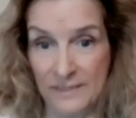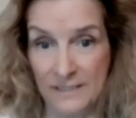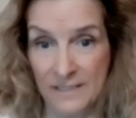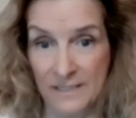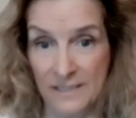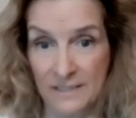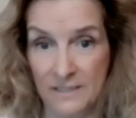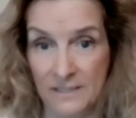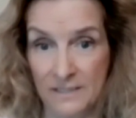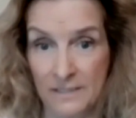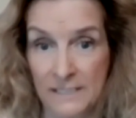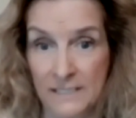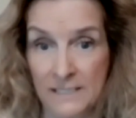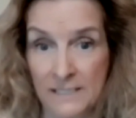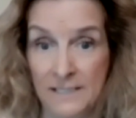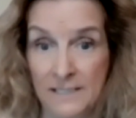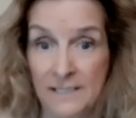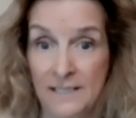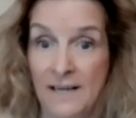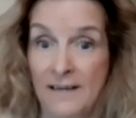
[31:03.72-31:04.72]

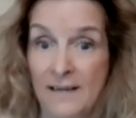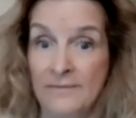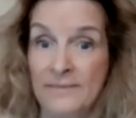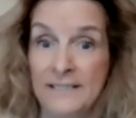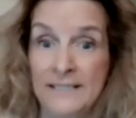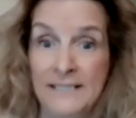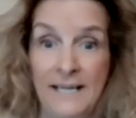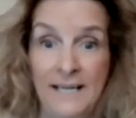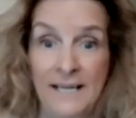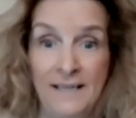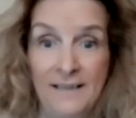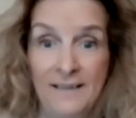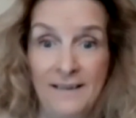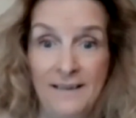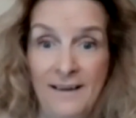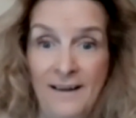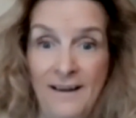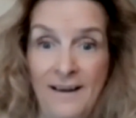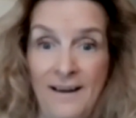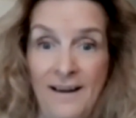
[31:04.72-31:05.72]
incarceration every day.
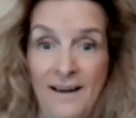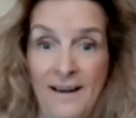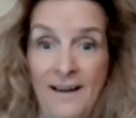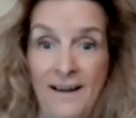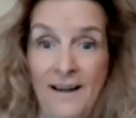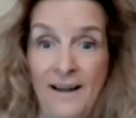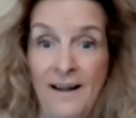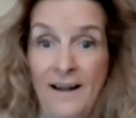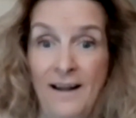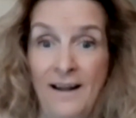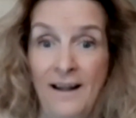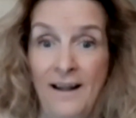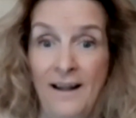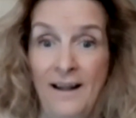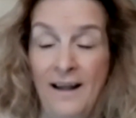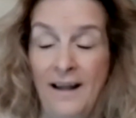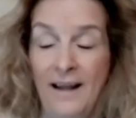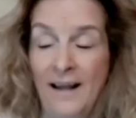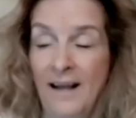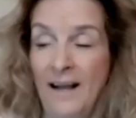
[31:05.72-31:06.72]

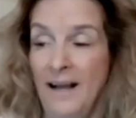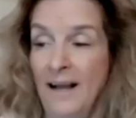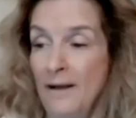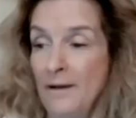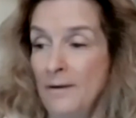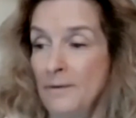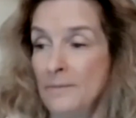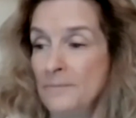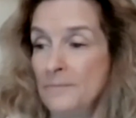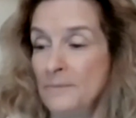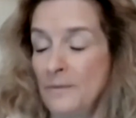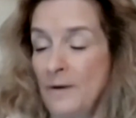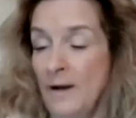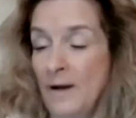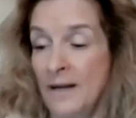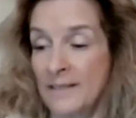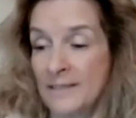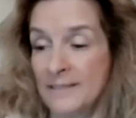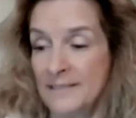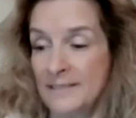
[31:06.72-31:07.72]

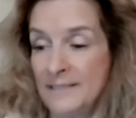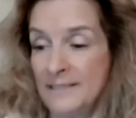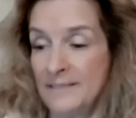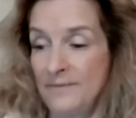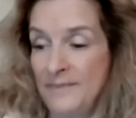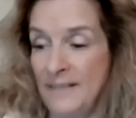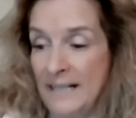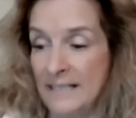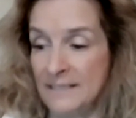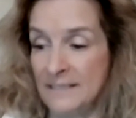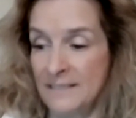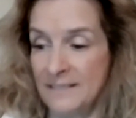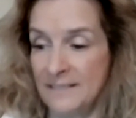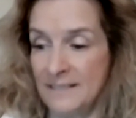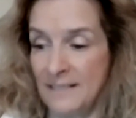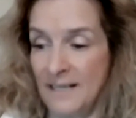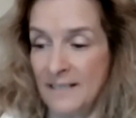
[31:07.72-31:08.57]
Our events